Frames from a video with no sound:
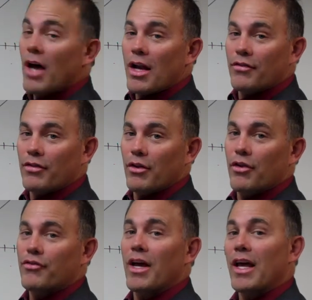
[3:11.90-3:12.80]
not a
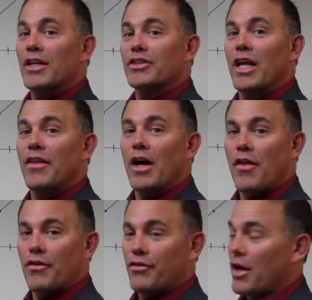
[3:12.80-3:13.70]
solution, I got to shade the
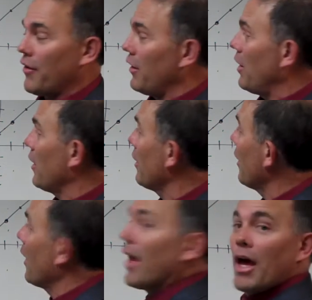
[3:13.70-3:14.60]
other side of the line.
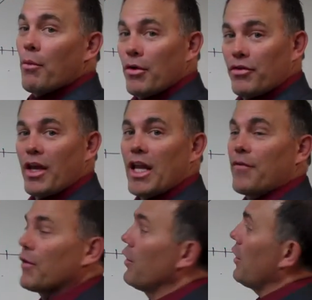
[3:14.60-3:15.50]
And once again,
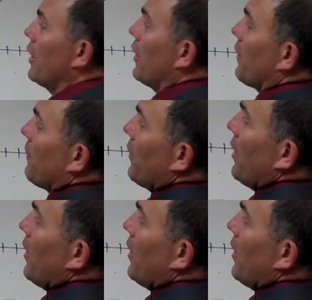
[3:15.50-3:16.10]
if you look here,